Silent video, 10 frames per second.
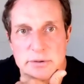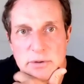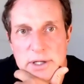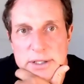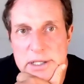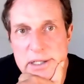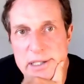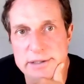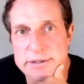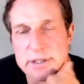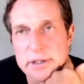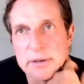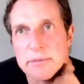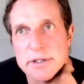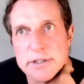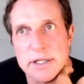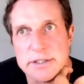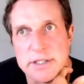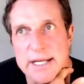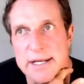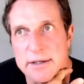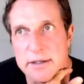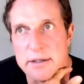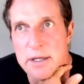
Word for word: right, and as a and as a candidate.